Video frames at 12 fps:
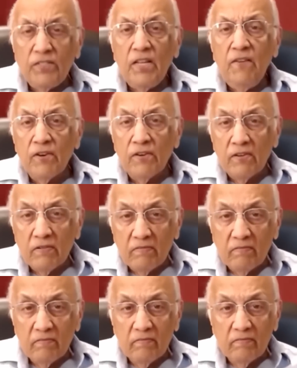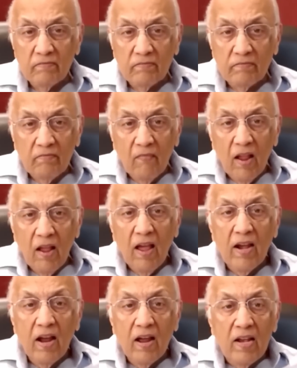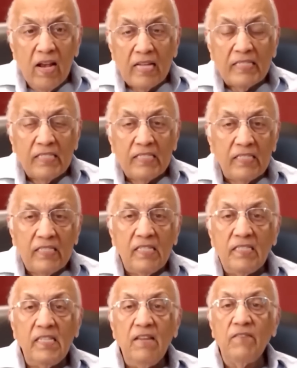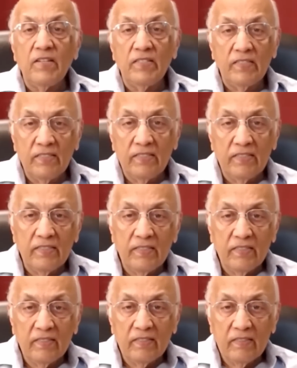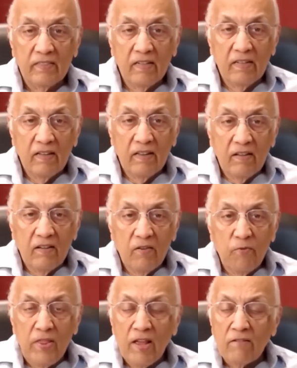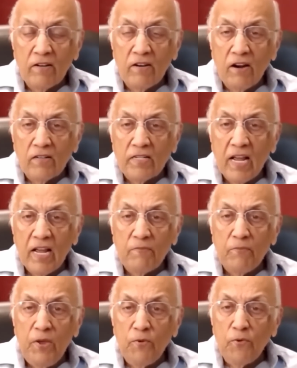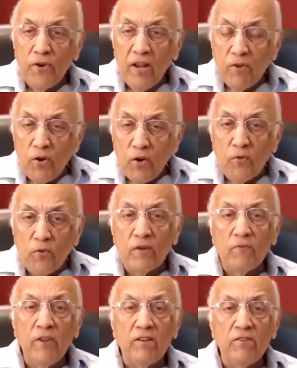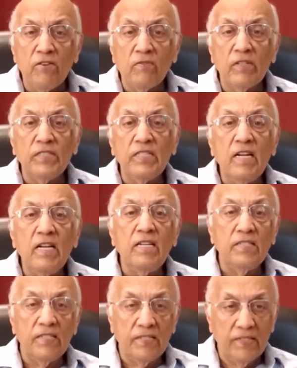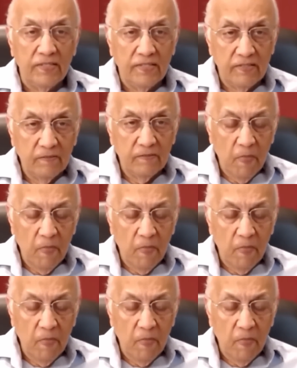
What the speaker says: deceiver. And our lusts deceive us. Without God's help, we won't even know what victory over sin is.